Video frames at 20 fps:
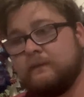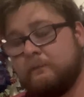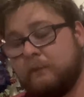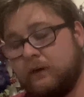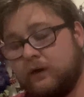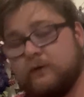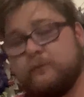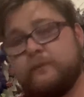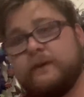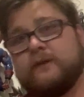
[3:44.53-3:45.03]

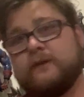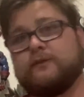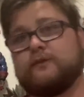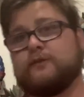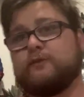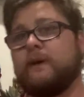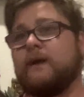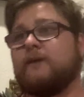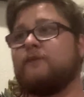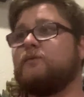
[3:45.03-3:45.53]
Part of being
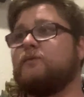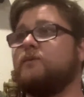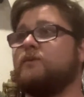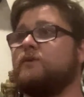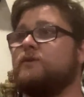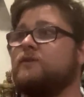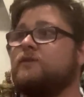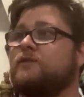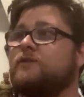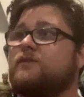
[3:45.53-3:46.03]
responsible
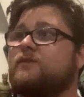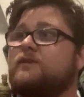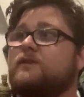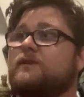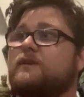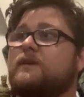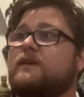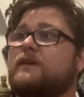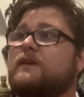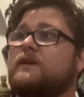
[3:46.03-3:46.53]
is
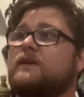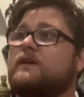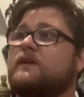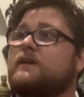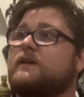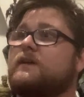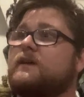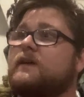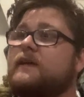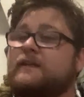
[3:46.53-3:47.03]

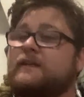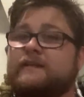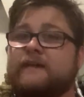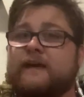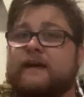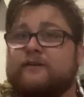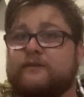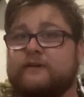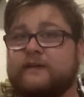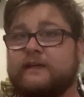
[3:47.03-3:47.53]

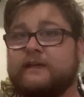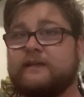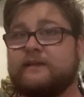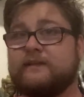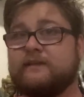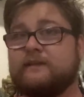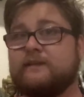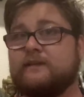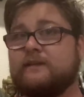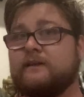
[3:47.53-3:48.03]
integrity,
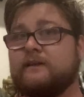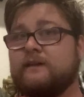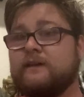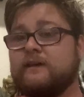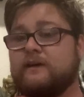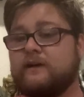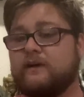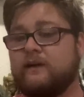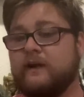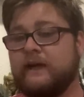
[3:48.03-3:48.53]

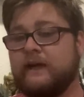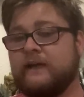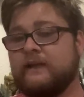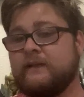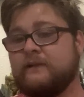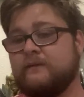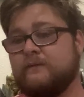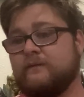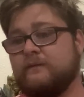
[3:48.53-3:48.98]
right?